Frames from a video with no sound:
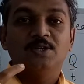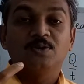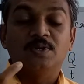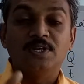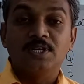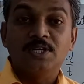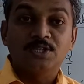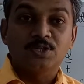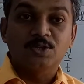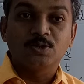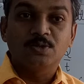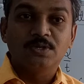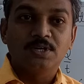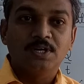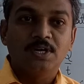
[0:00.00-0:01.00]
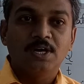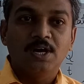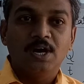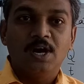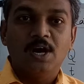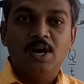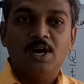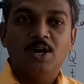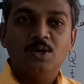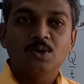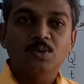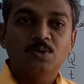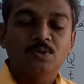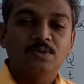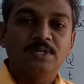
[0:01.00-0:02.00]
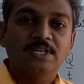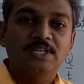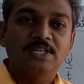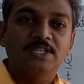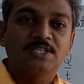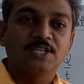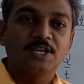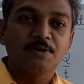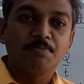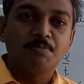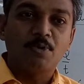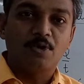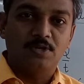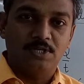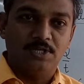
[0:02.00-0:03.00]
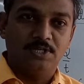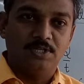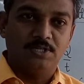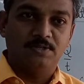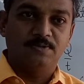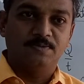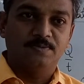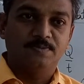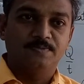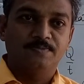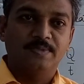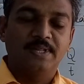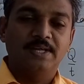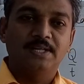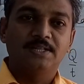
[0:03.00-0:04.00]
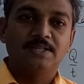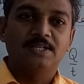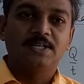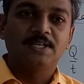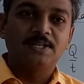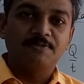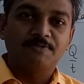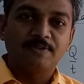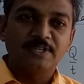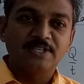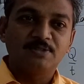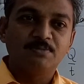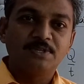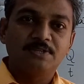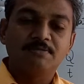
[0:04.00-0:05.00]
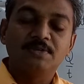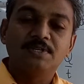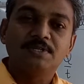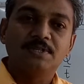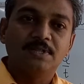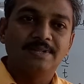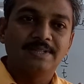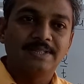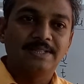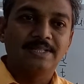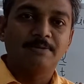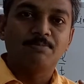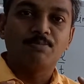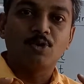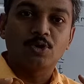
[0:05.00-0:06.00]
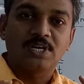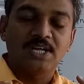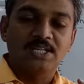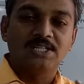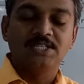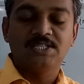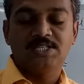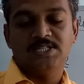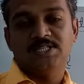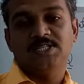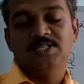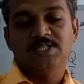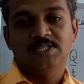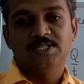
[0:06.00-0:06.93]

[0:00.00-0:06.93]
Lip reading: we understood how it is important, the difference between the potence.